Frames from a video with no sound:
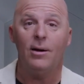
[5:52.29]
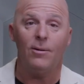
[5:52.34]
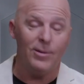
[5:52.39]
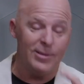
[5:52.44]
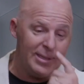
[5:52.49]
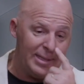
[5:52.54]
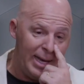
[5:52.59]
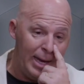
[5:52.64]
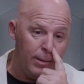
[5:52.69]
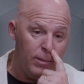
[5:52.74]

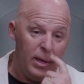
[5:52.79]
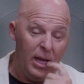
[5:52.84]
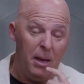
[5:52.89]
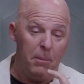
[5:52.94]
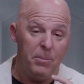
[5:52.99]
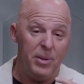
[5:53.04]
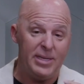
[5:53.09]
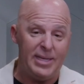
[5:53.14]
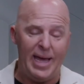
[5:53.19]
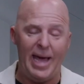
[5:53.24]
Once again,
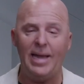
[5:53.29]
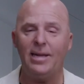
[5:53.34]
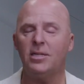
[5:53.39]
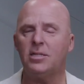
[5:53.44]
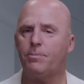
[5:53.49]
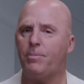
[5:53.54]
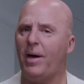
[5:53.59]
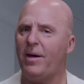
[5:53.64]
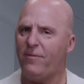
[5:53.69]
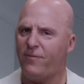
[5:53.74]

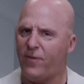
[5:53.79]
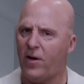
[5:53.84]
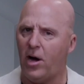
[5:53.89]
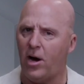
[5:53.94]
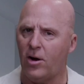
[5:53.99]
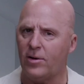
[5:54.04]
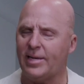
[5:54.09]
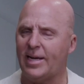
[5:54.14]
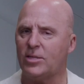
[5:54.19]
potatoes by far,